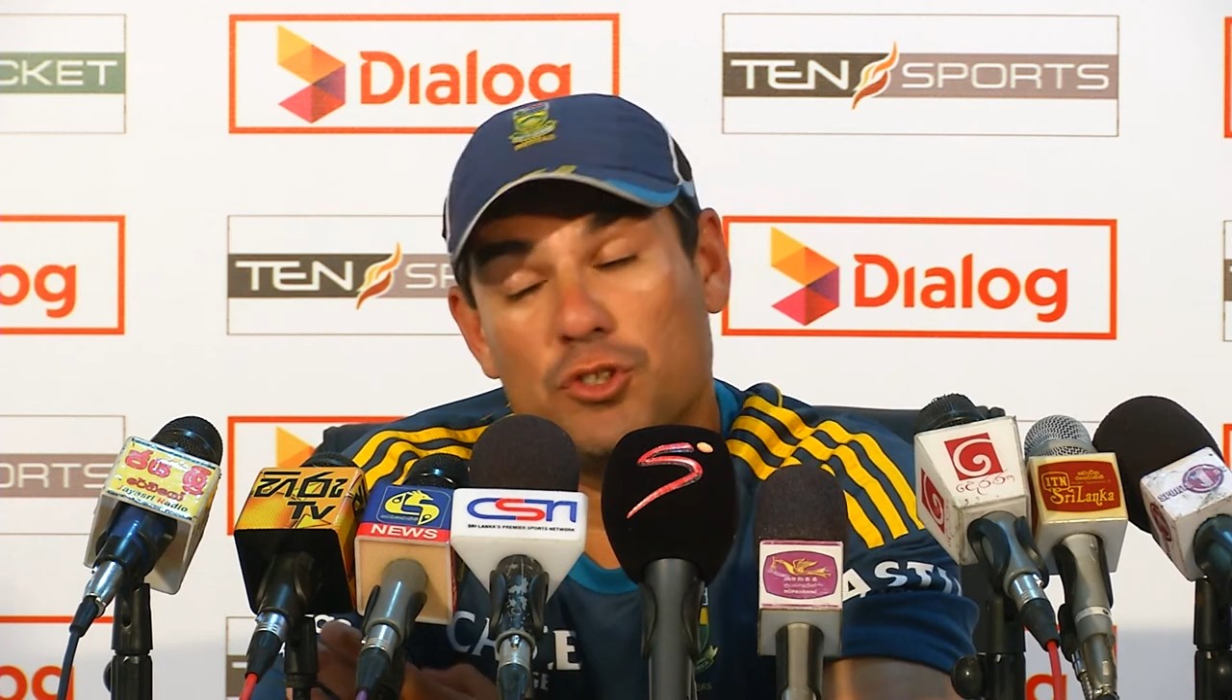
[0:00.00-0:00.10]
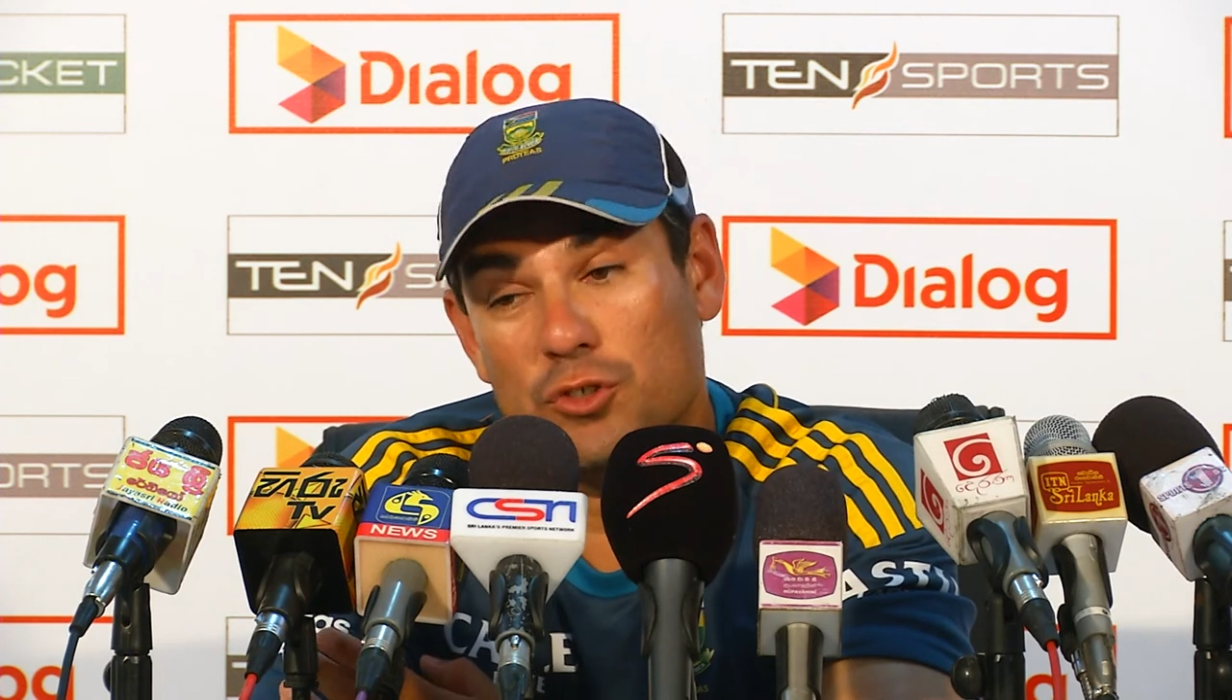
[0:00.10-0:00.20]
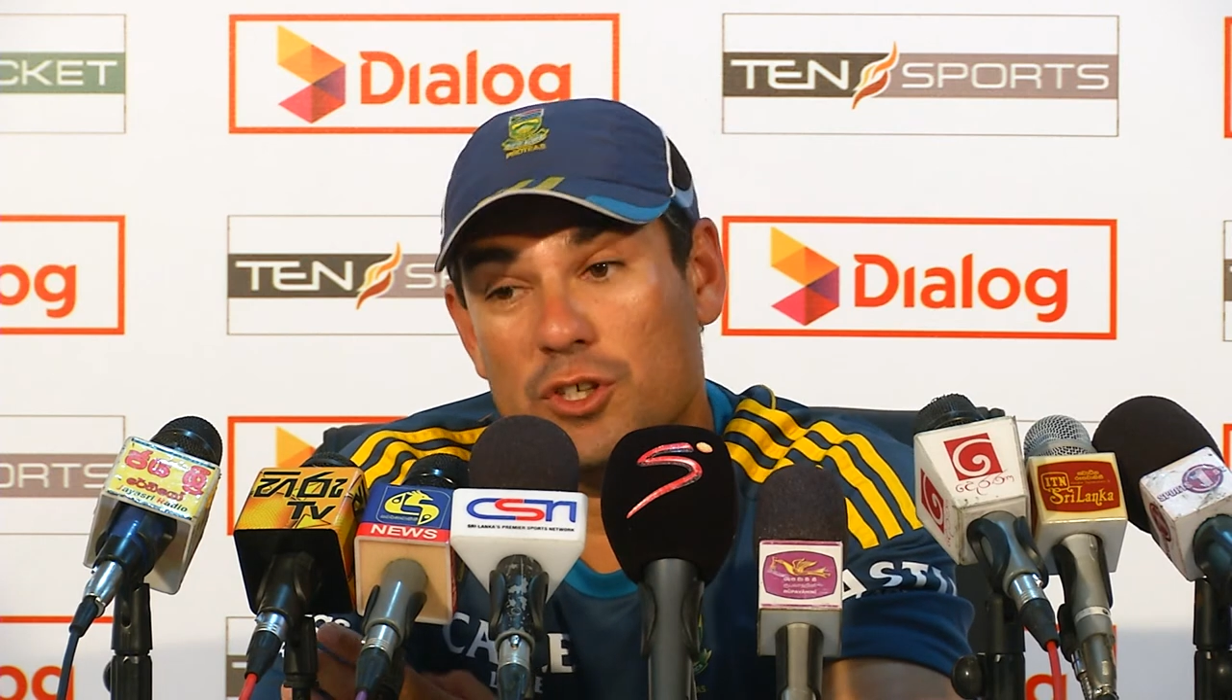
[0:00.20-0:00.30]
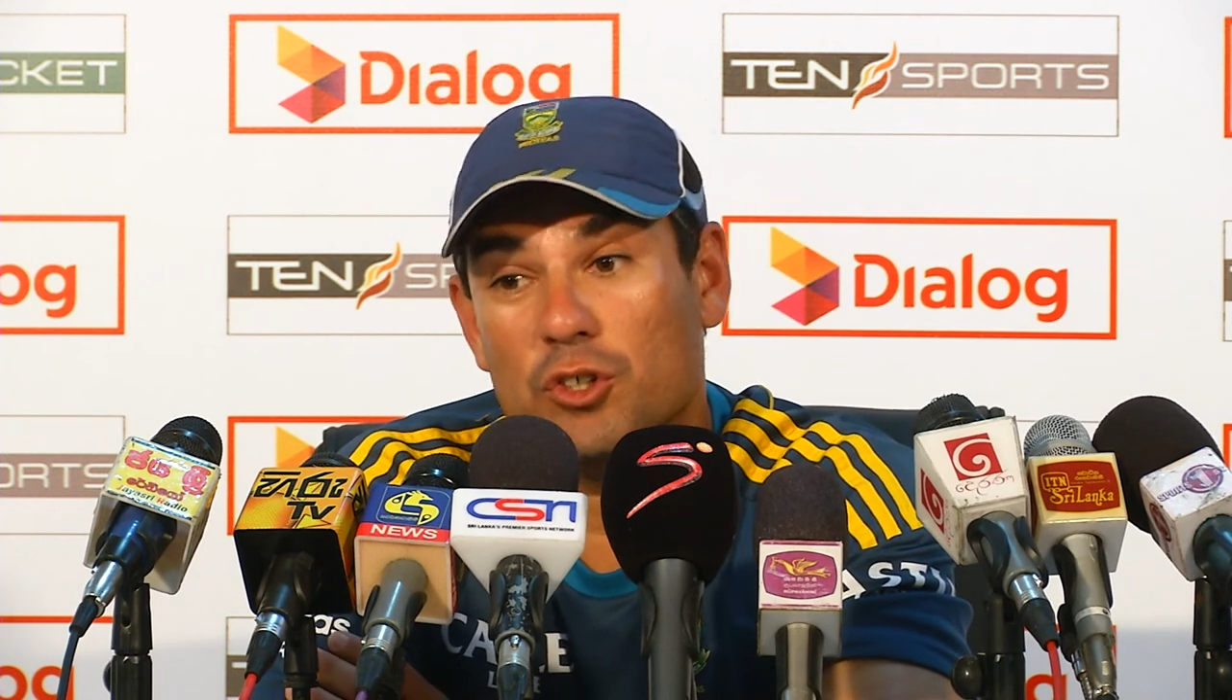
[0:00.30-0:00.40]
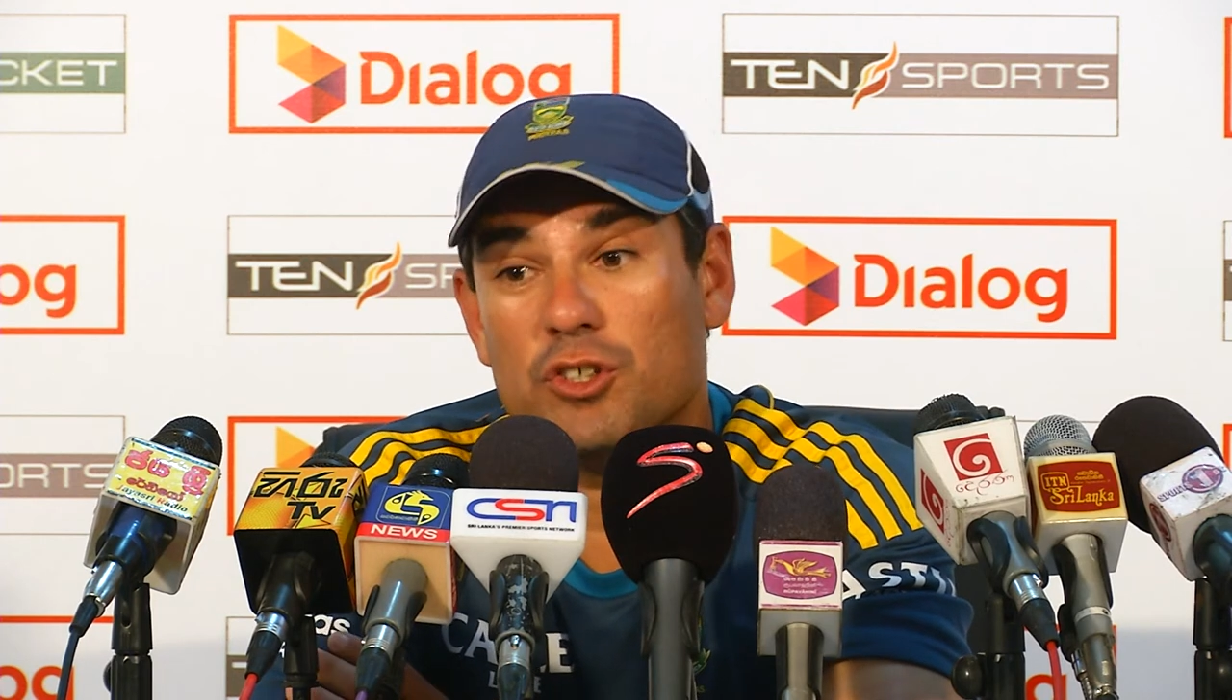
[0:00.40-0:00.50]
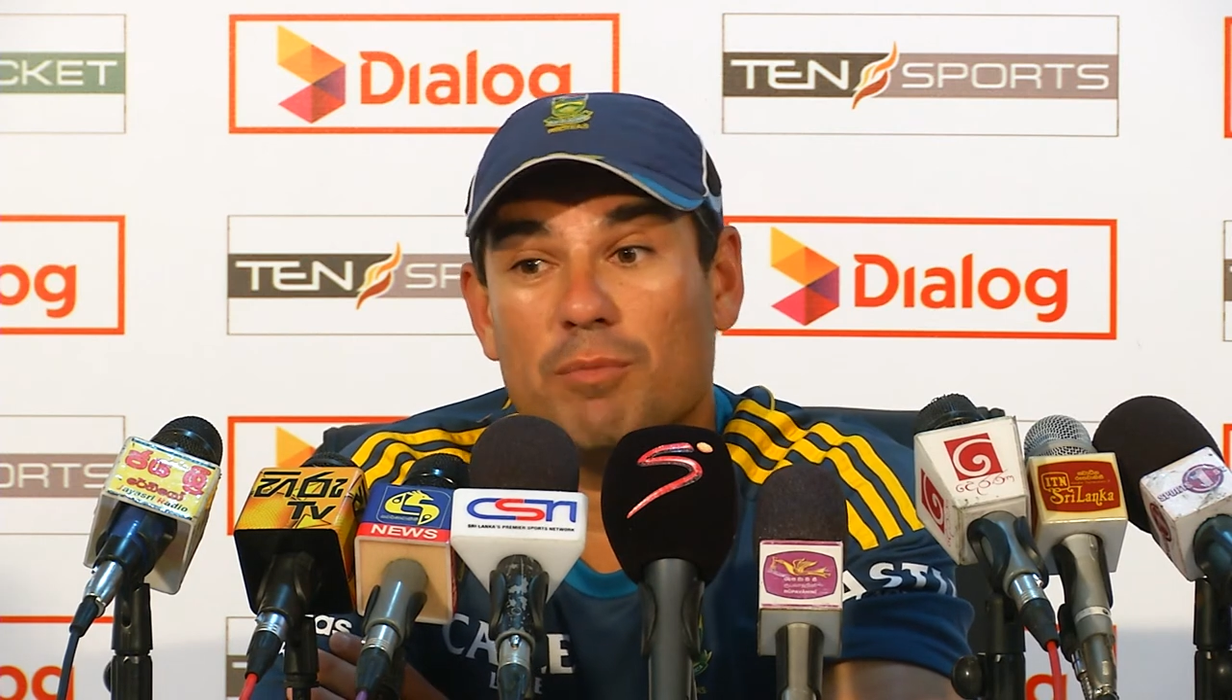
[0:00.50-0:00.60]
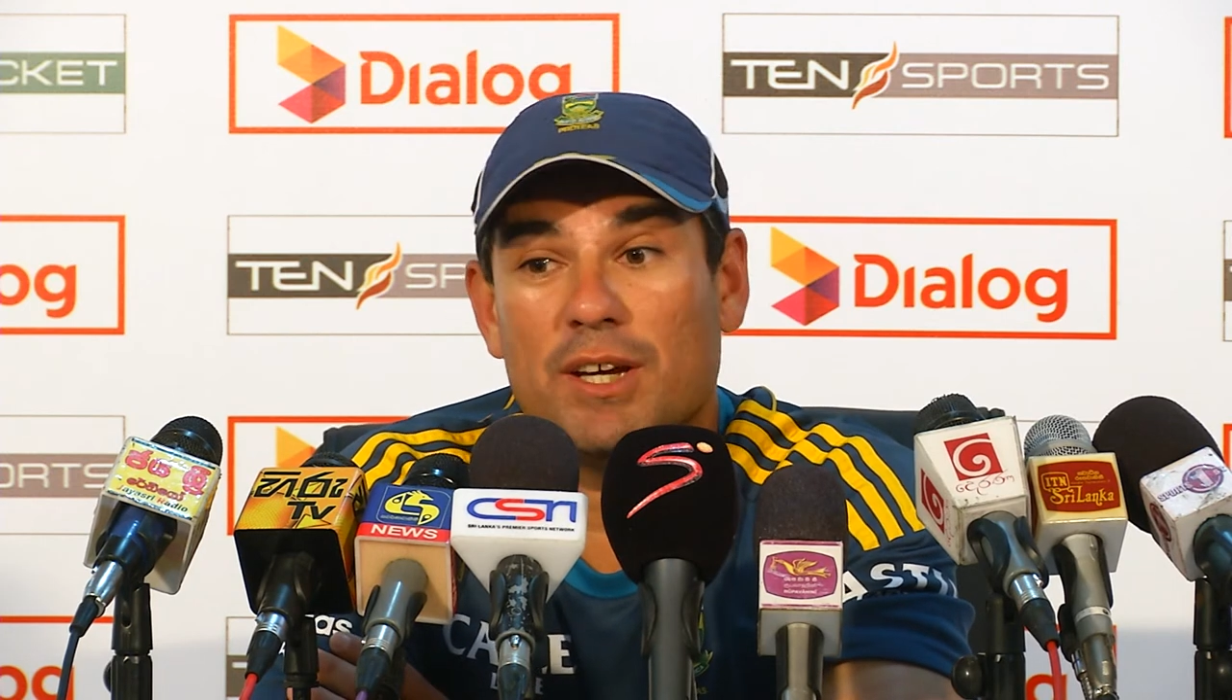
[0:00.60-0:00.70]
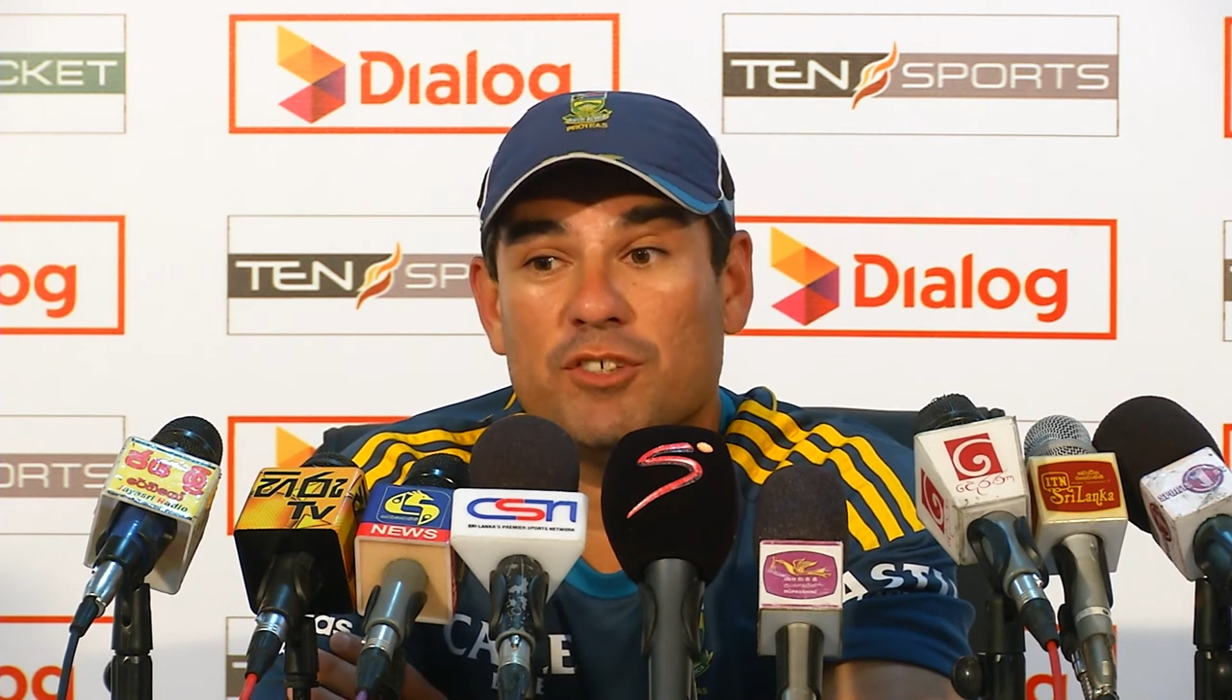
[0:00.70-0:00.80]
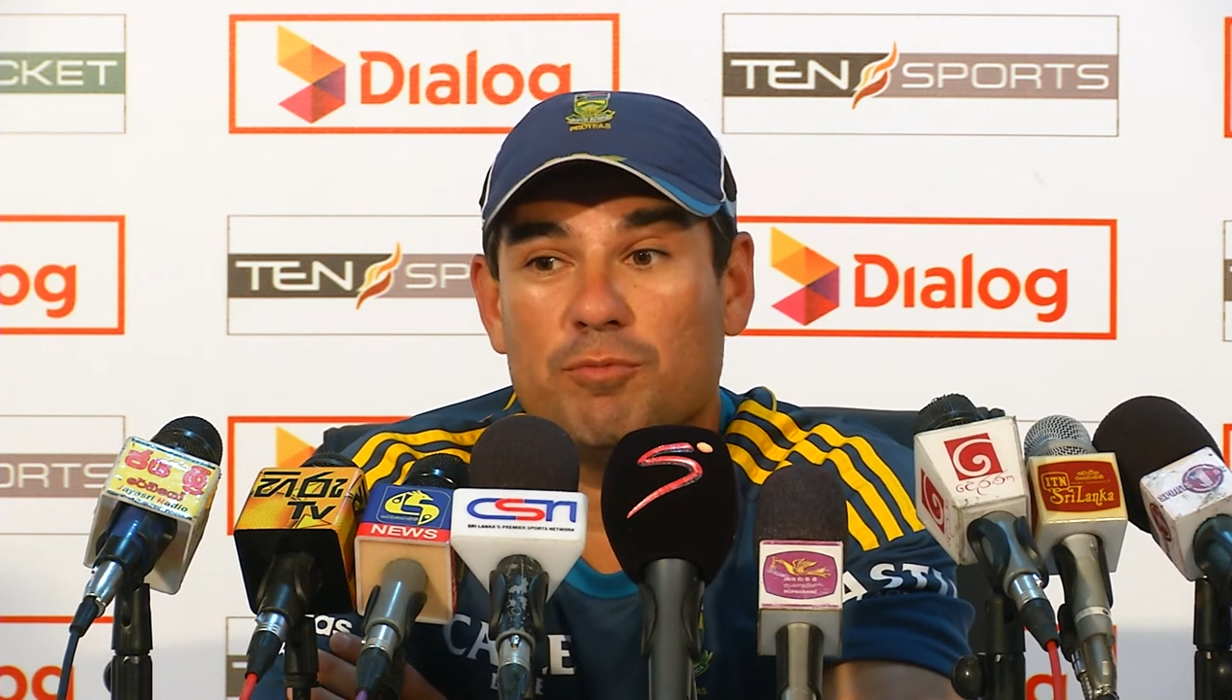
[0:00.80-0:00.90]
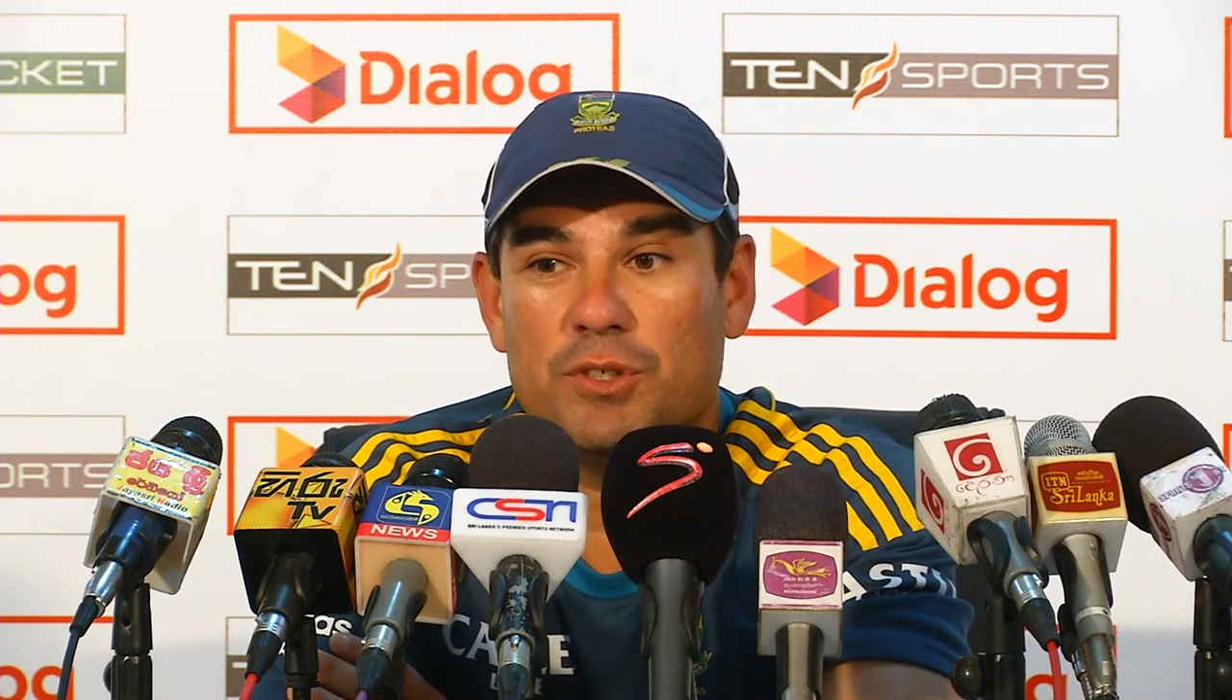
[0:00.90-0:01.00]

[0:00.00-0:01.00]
because those are massive